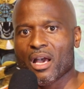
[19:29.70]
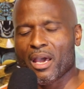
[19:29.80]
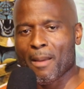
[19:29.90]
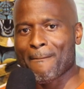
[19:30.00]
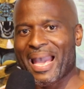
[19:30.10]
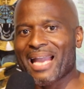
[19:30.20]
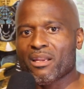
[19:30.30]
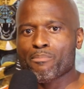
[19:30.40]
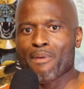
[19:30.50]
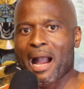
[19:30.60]
an
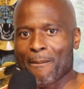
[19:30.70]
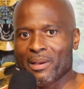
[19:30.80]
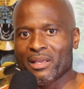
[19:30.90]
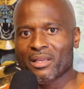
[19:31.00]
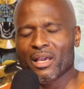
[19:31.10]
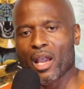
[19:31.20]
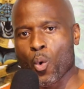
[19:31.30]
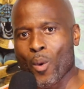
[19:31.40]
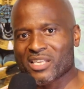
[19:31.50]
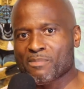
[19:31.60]
abandoned property
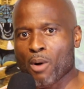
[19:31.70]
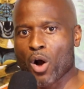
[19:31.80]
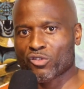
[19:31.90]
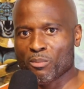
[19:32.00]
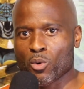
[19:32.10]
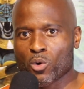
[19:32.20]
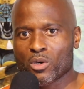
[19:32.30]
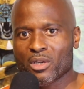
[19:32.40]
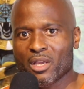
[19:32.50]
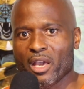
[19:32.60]
in West Baltimore.
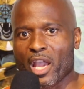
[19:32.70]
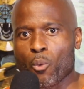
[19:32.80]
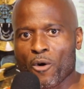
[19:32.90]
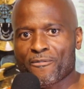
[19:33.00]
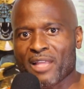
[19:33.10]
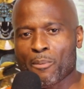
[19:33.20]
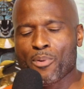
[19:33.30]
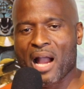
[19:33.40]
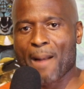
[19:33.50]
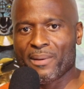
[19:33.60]
And with that
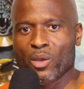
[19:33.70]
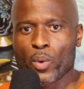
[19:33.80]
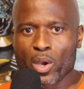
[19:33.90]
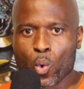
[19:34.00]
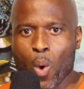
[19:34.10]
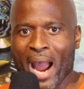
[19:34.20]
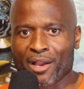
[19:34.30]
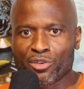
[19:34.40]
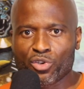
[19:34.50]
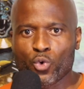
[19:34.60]
property, we
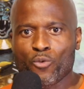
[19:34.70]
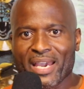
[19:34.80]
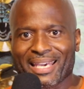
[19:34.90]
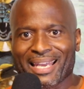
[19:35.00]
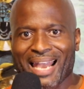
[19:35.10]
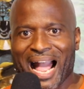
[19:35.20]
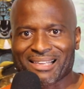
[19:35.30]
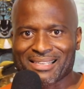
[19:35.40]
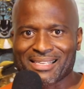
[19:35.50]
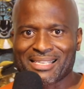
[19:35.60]
acquire two vacant
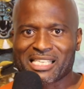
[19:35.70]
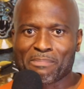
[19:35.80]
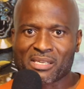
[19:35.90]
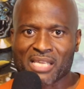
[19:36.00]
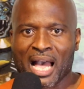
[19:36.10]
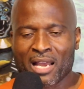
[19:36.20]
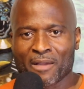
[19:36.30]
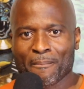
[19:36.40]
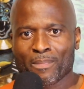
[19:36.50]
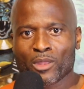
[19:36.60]
lots that sits beside
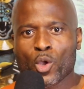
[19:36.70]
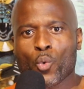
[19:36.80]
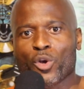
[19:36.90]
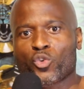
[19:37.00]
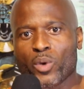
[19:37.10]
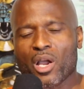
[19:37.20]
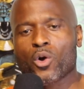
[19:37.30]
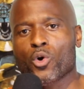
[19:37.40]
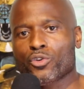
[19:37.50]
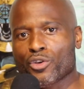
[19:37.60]
it, which we are
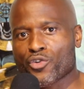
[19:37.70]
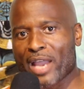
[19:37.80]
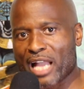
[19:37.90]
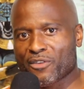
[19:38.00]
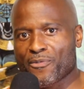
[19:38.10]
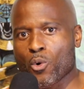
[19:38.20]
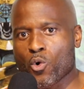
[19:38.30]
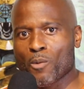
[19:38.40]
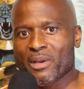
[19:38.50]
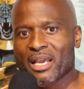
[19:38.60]
going to
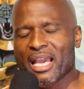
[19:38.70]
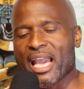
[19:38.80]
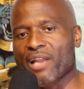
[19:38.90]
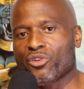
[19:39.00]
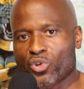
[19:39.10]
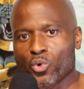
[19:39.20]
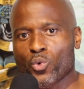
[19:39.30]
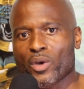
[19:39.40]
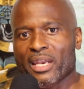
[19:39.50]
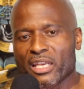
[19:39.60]
transform
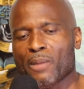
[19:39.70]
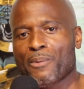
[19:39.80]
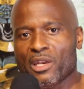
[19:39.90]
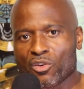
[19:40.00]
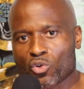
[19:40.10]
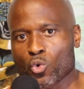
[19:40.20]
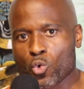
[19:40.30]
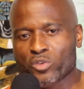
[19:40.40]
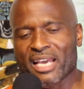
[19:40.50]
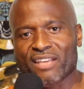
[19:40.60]
into an independent
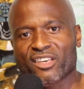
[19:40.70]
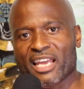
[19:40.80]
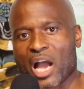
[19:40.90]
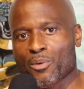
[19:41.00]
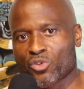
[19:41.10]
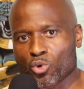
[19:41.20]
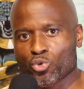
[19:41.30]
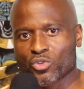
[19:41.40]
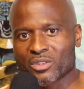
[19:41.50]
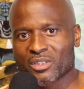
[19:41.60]
school to educate our
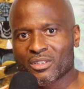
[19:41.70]
children.